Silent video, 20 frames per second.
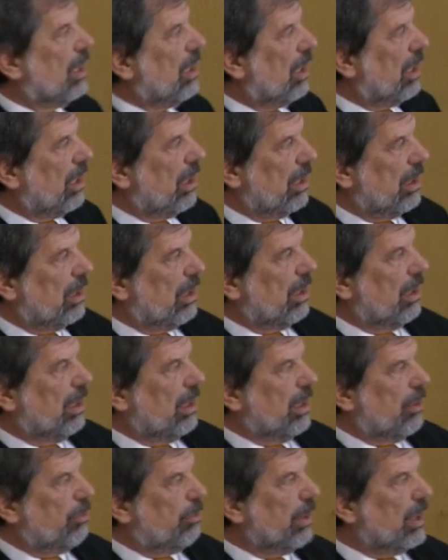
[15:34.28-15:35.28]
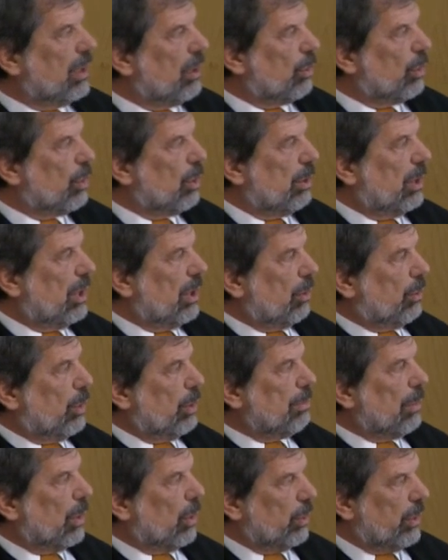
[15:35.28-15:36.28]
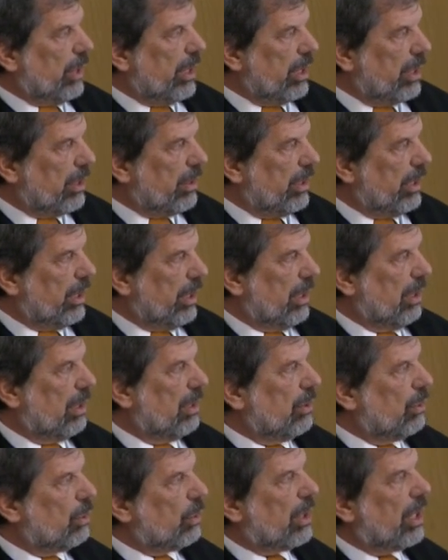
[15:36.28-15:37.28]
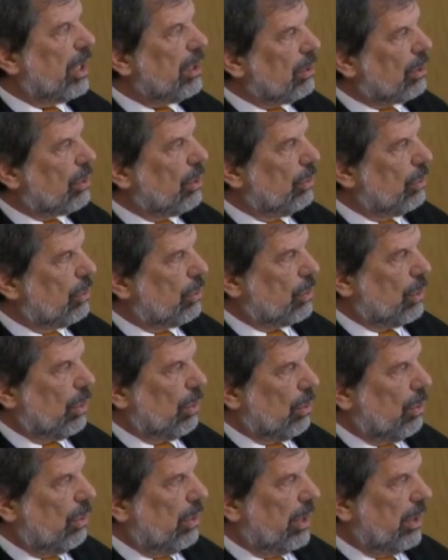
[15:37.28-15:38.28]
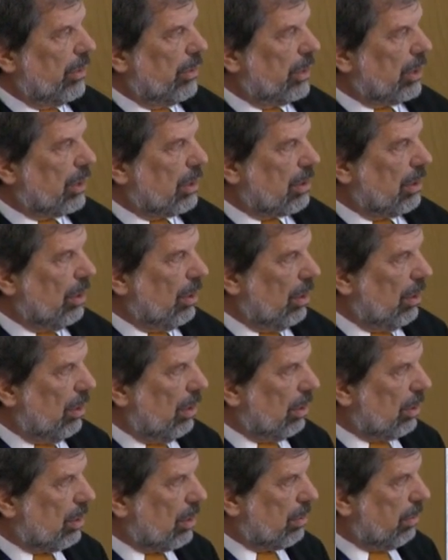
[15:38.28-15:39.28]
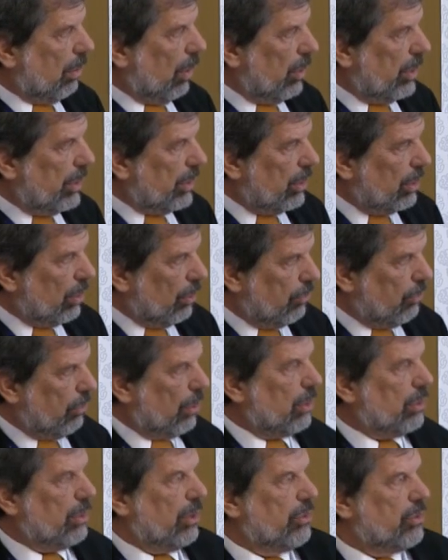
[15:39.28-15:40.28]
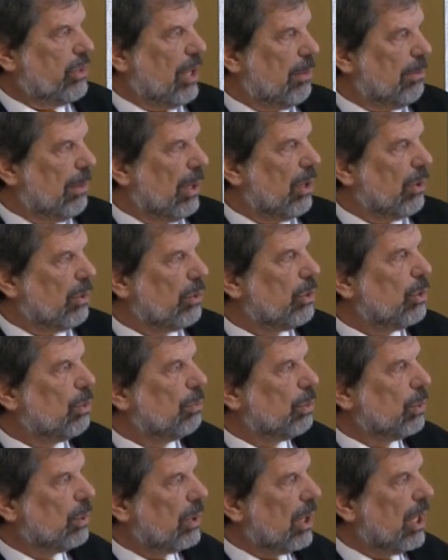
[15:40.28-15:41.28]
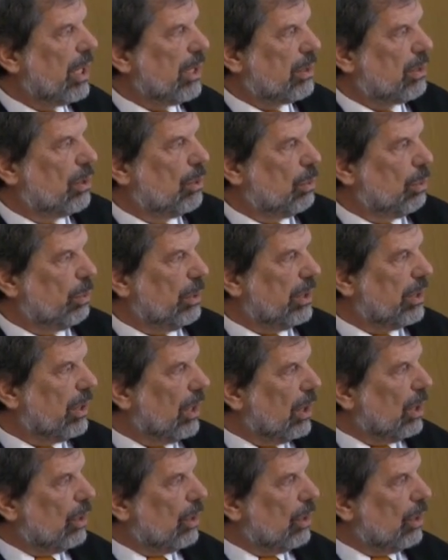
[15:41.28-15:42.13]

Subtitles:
In even in a remote area, you can control the quality of water somehow. You would like to do it.